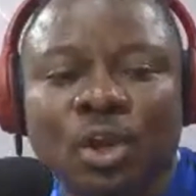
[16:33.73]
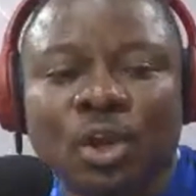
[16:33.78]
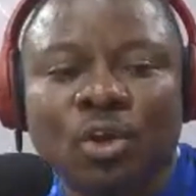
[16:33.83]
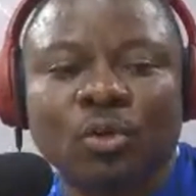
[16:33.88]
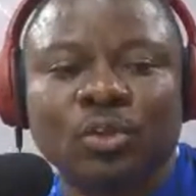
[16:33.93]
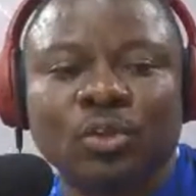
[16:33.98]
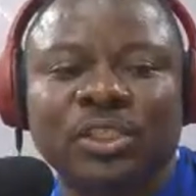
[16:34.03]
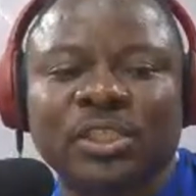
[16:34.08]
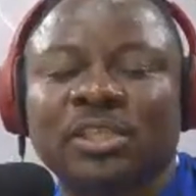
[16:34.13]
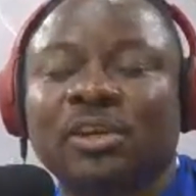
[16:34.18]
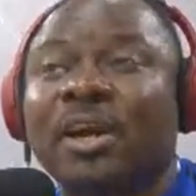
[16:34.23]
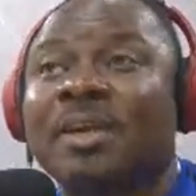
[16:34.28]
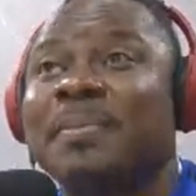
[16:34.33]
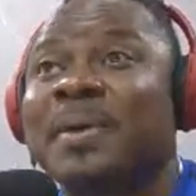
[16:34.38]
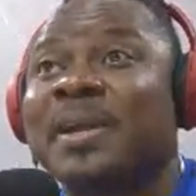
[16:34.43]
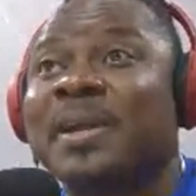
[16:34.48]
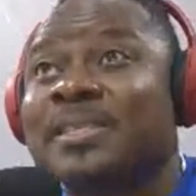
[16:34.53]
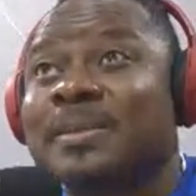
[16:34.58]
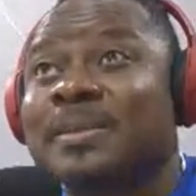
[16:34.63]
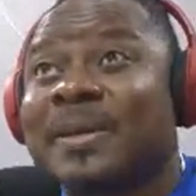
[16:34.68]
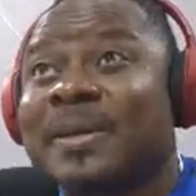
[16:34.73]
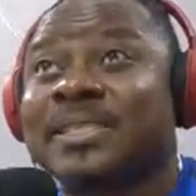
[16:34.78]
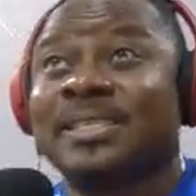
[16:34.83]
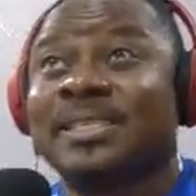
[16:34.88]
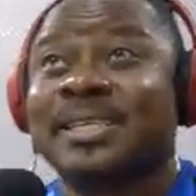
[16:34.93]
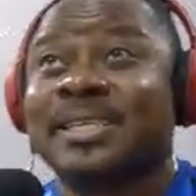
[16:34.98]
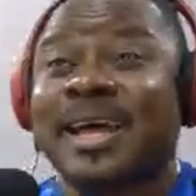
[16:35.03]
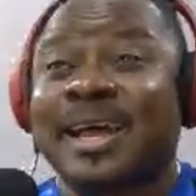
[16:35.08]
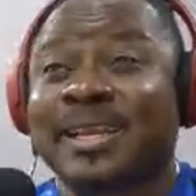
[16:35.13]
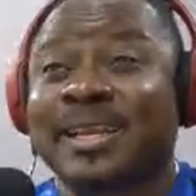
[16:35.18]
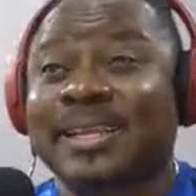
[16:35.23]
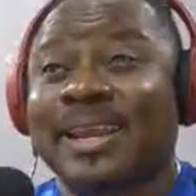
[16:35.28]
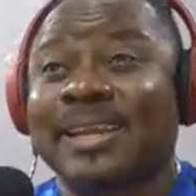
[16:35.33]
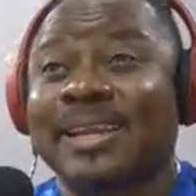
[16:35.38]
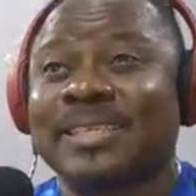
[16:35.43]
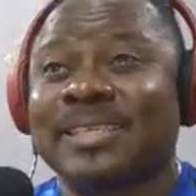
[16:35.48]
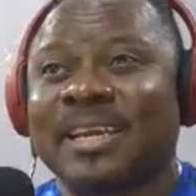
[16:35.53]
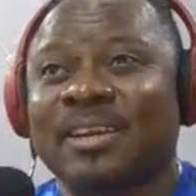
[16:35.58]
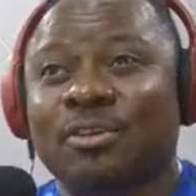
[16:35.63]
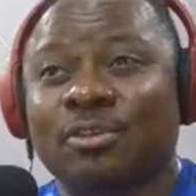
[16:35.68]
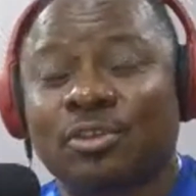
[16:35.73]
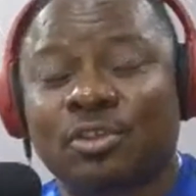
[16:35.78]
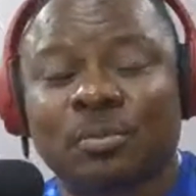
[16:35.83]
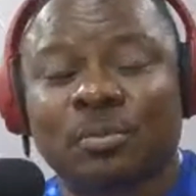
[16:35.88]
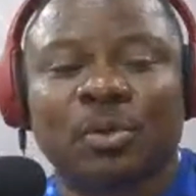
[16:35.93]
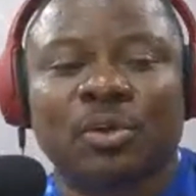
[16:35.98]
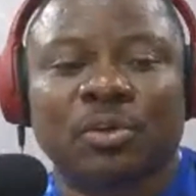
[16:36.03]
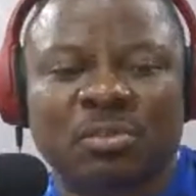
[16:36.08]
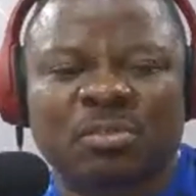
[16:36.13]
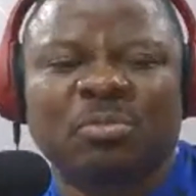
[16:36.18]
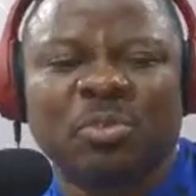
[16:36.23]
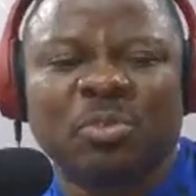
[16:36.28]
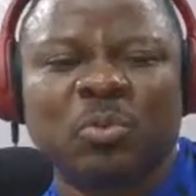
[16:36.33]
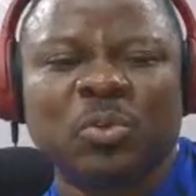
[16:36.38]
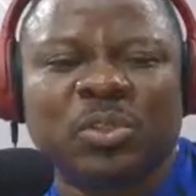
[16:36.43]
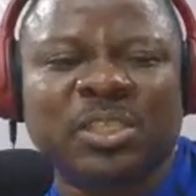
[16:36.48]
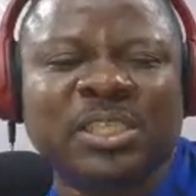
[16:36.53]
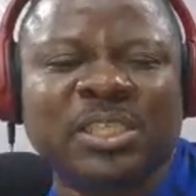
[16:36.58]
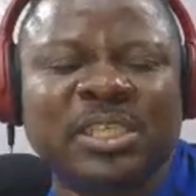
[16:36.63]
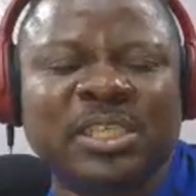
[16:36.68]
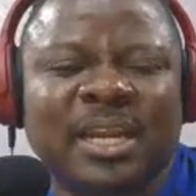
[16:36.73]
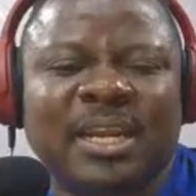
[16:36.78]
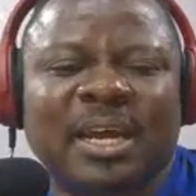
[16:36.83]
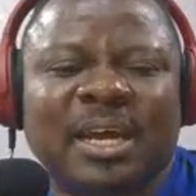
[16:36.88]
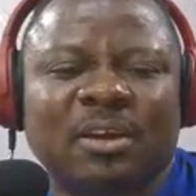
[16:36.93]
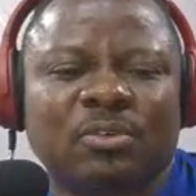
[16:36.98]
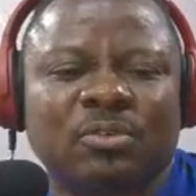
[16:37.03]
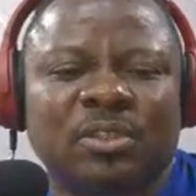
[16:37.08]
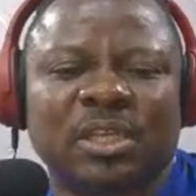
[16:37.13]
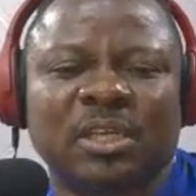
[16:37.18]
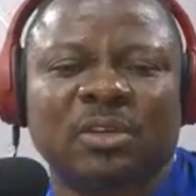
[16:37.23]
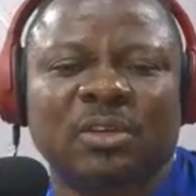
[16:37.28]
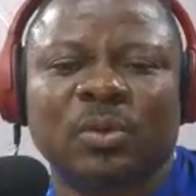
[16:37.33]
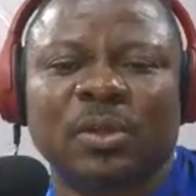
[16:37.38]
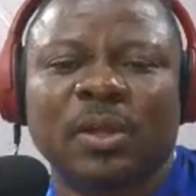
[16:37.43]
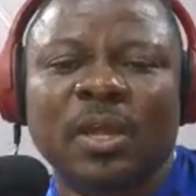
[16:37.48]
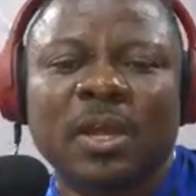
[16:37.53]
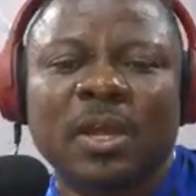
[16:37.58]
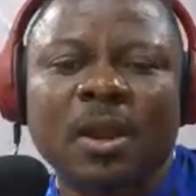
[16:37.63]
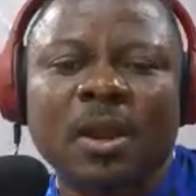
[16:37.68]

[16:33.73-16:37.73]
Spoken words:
We'll see, or Emmanuel Sebastian and Kalajaye goes to Morocco. We will see how that goes anyway.